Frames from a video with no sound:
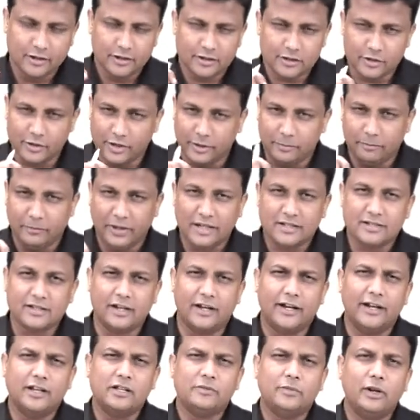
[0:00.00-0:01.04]
So it makes
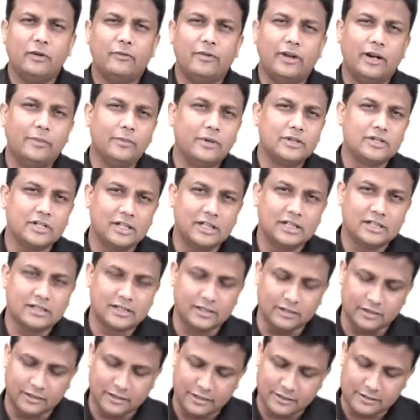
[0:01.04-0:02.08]
the arrangement very much
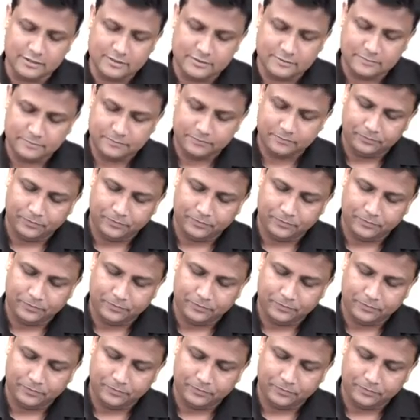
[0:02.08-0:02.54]
easier guys.